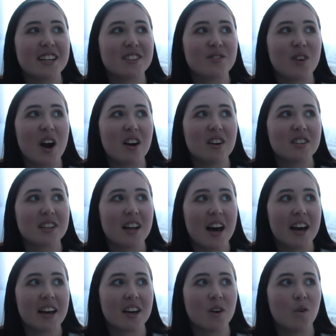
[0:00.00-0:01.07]
as far as
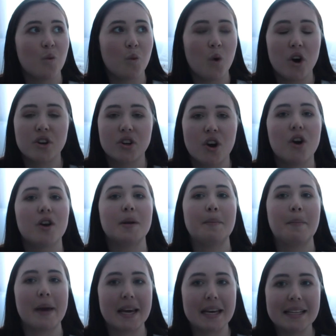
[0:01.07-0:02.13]
like what God
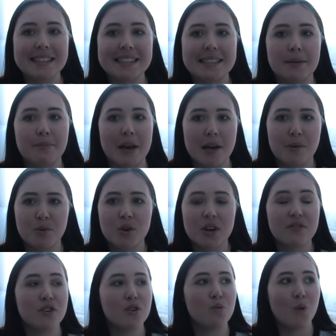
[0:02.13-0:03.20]
means to people,
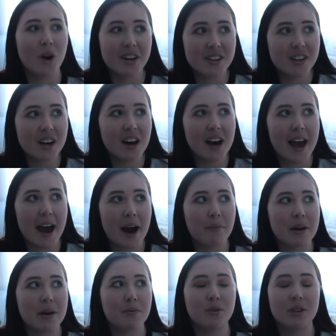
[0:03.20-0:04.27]
if you wonder how
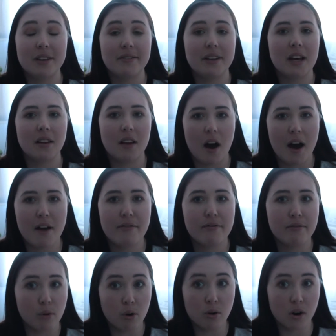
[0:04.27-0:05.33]
people live their life
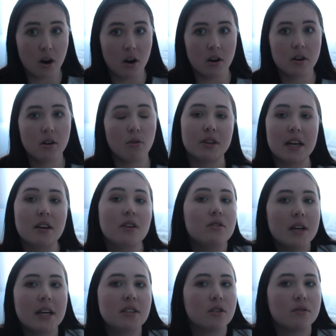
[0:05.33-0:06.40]
for God, then you
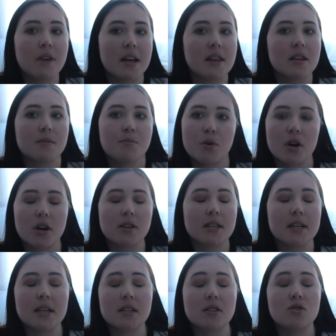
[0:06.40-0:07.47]
need to read this book because
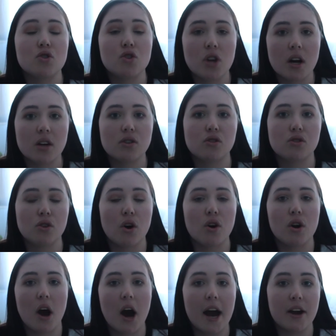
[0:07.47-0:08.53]
it is just so
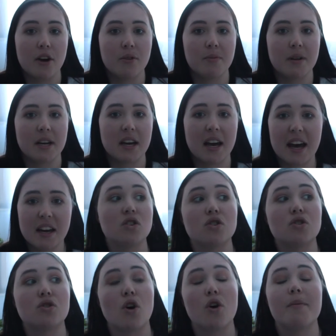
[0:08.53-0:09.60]
eye opening and
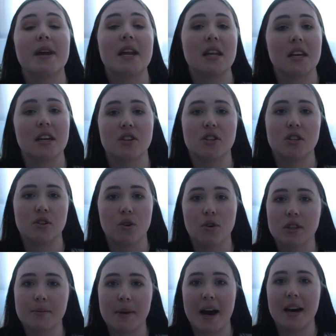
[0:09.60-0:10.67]
just so many things she
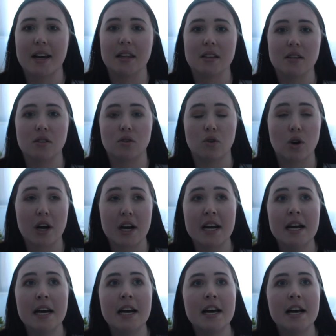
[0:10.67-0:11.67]
talks about in this story